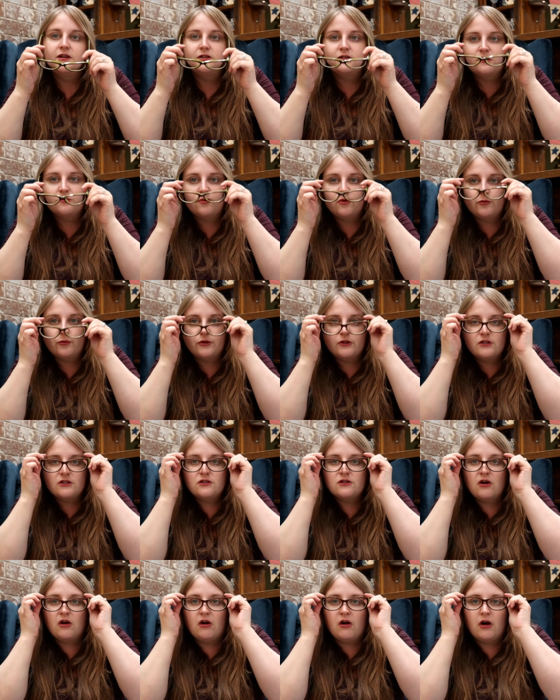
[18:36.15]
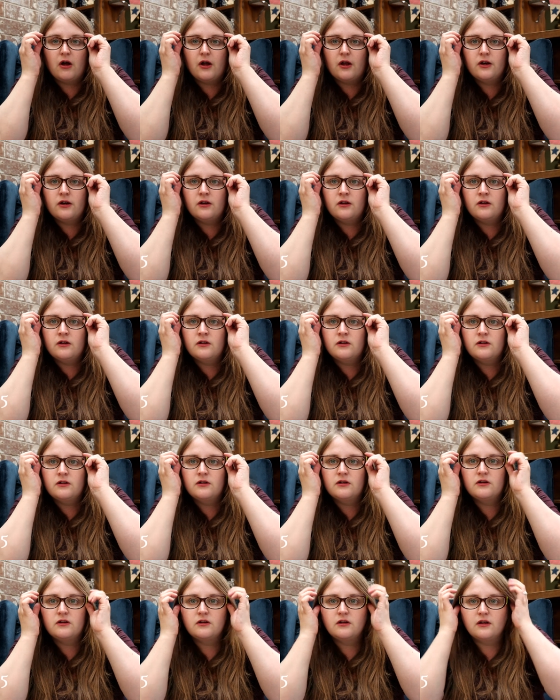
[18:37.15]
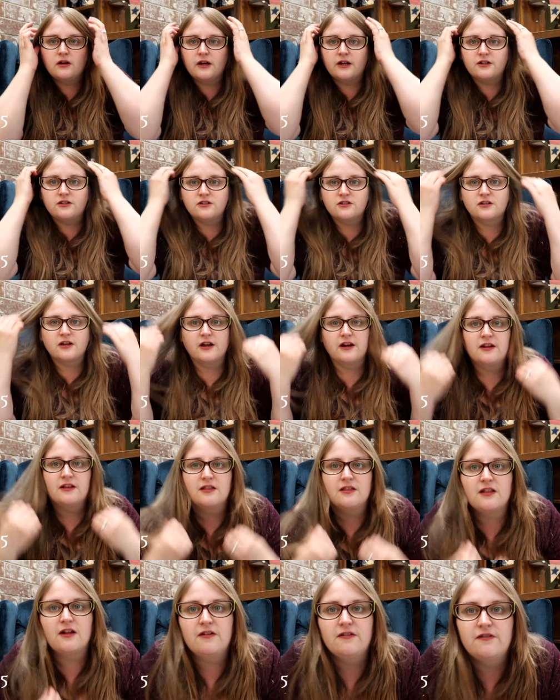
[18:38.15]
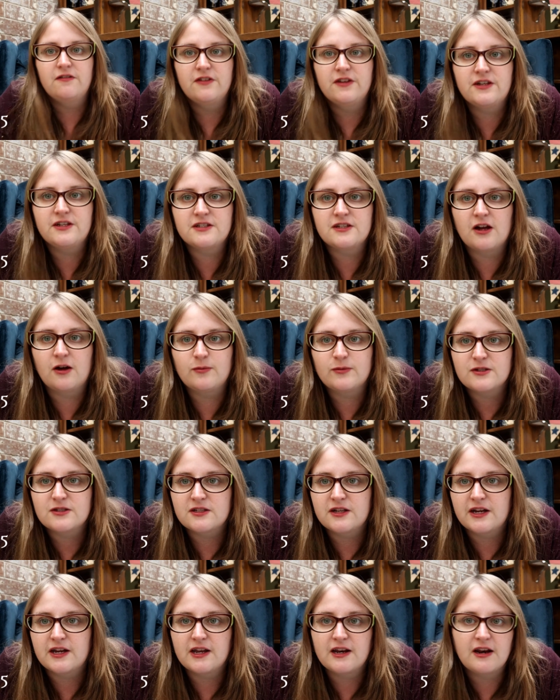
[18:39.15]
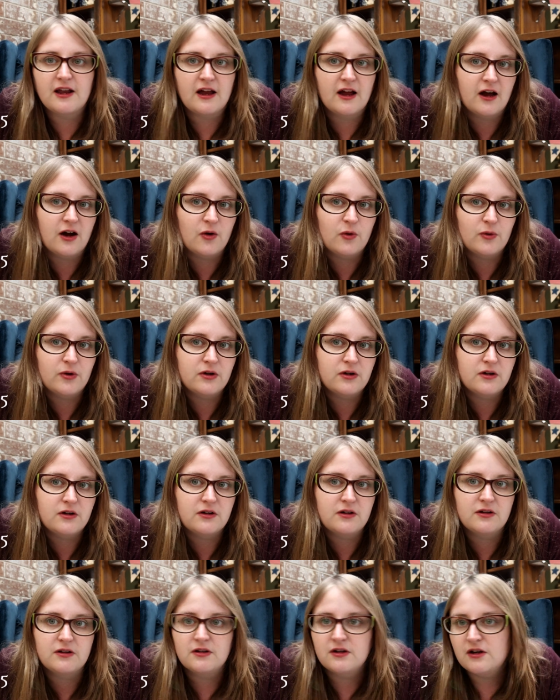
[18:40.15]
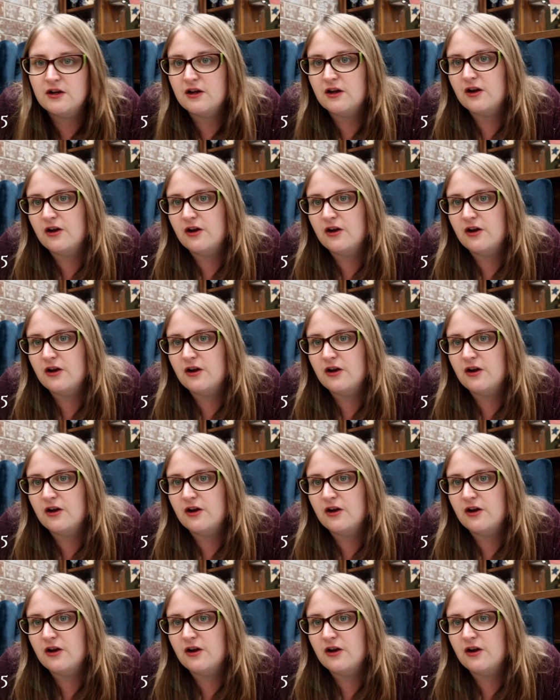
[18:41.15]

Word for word: So I'm gonna put these on, and I just kind of love these, almost like an owl